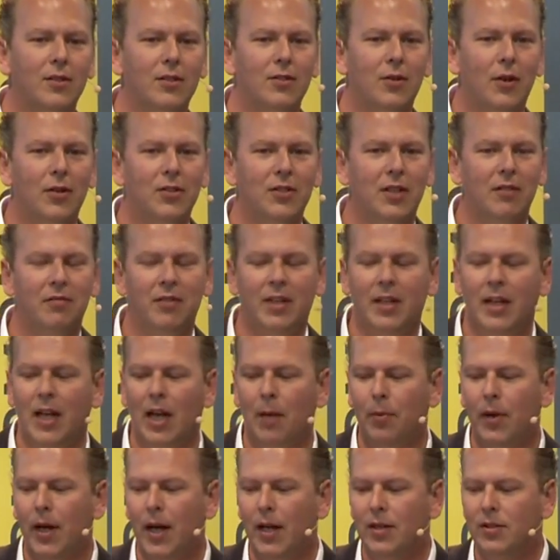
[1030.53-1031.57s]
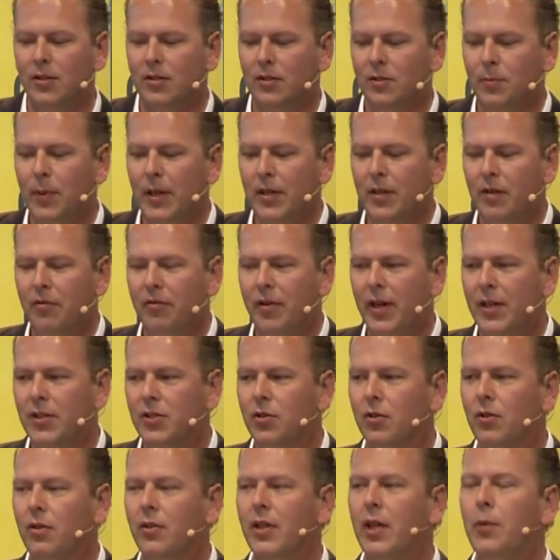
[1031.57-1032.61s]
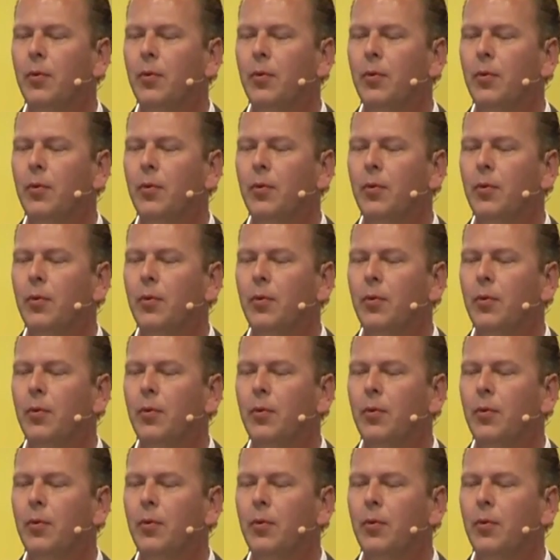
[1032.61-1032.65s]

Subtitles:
it's around 70 kph speed differential,